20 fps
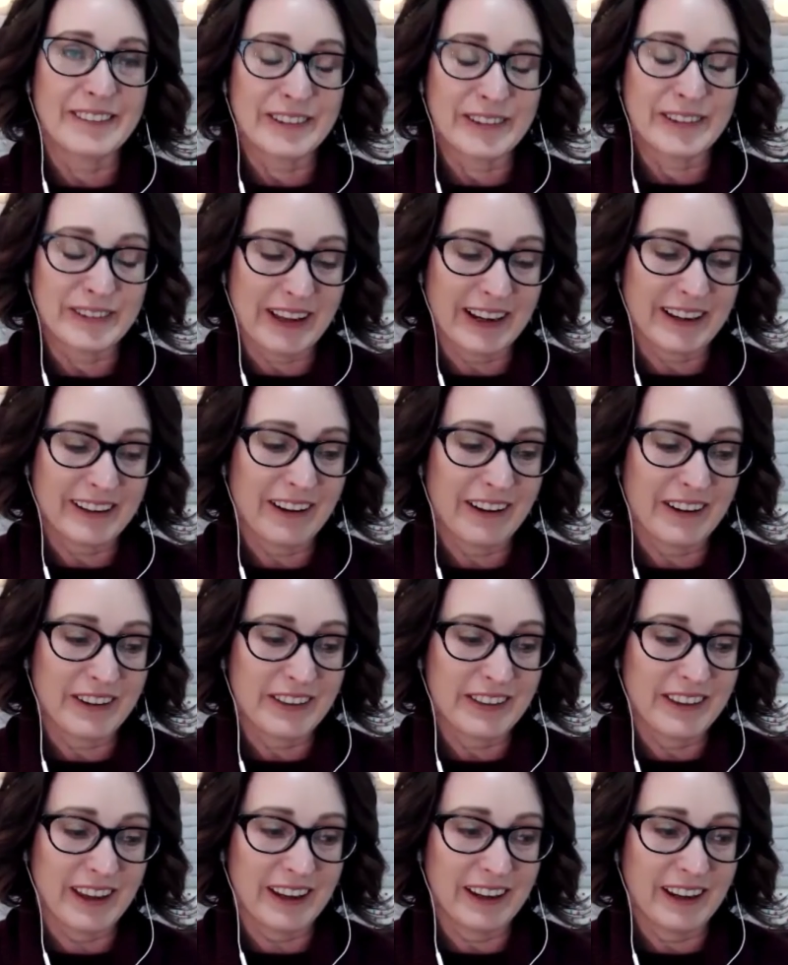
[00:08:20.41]
all that kind of
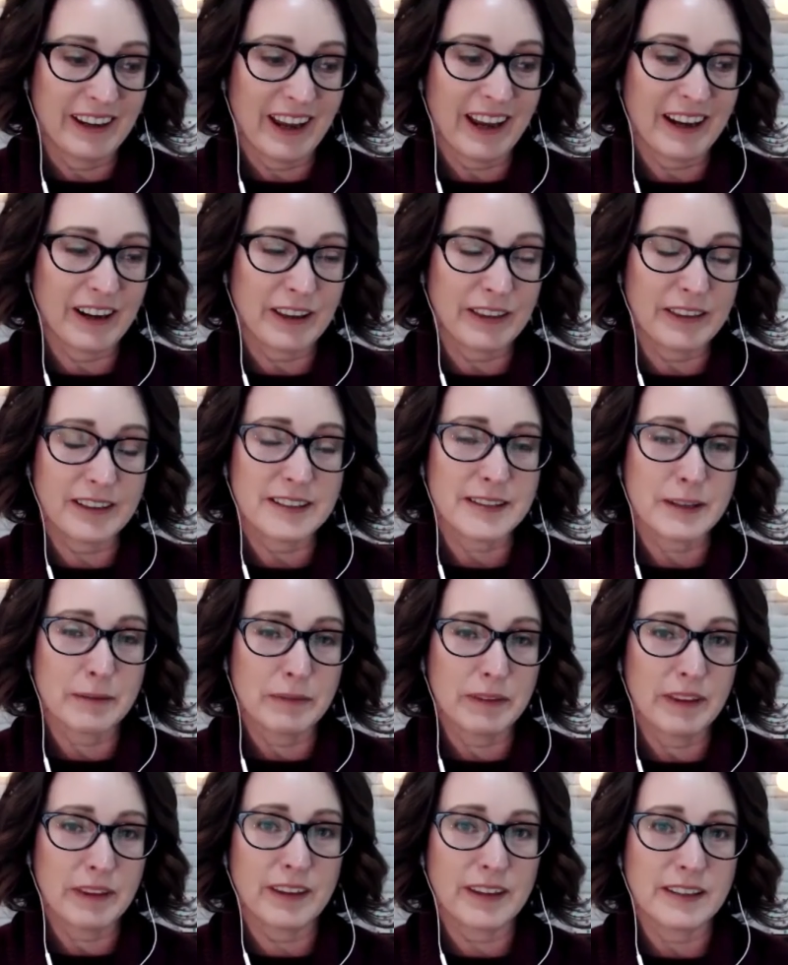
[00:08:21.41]
thing. And I think some
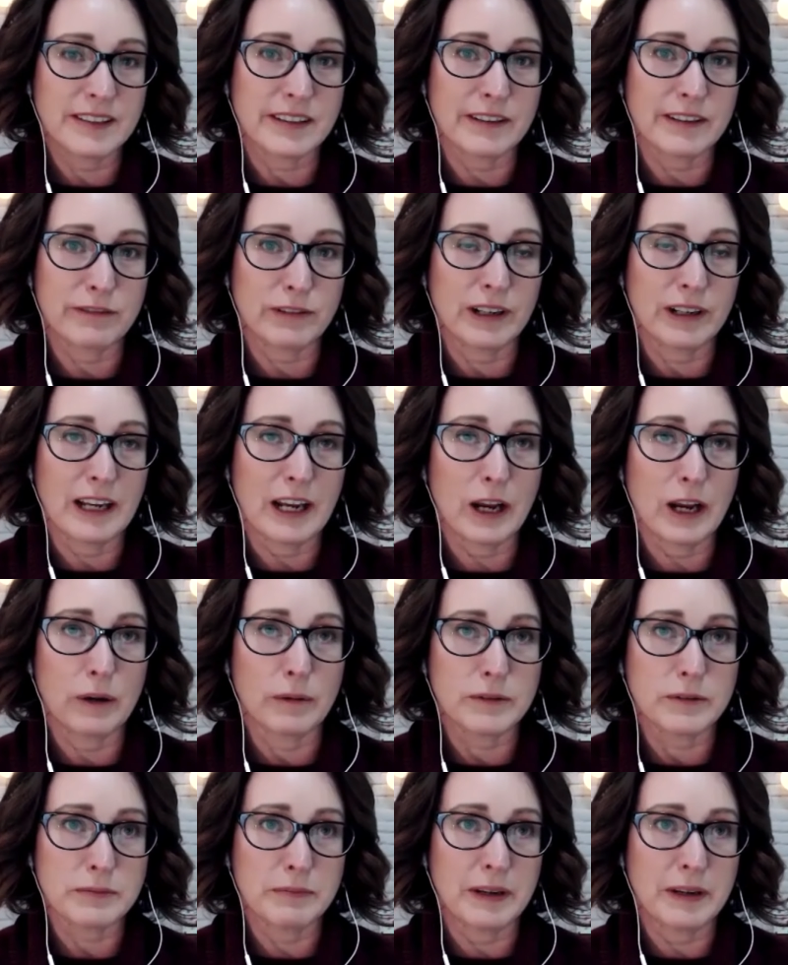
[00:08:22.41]
of the things that have really
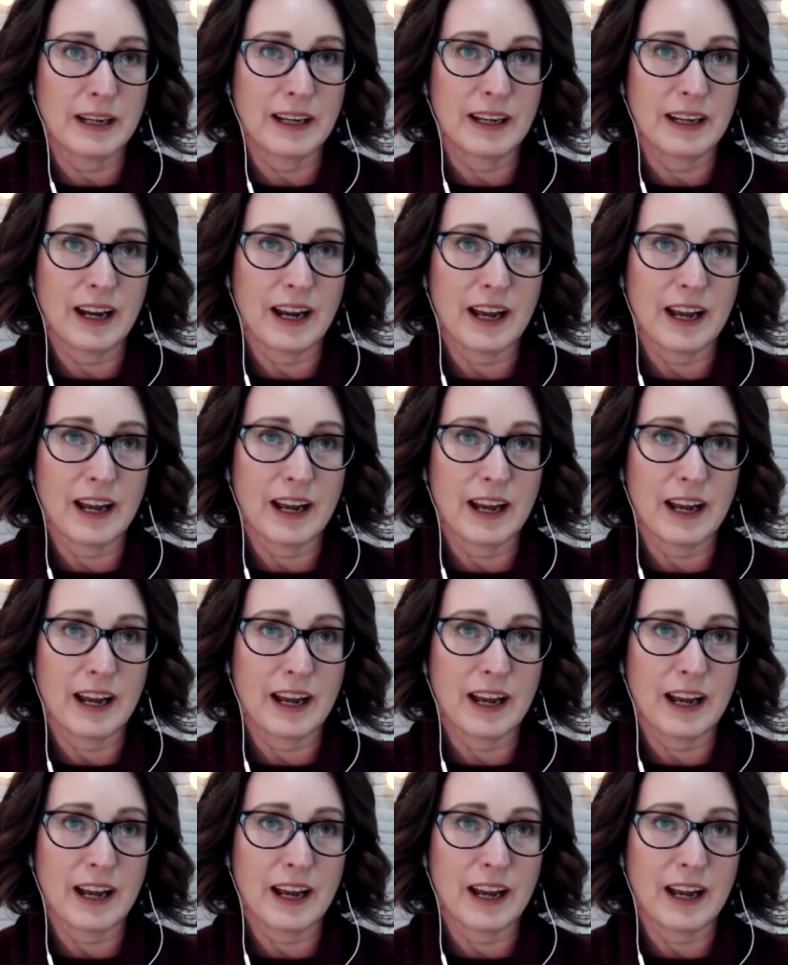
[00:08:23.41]
helped me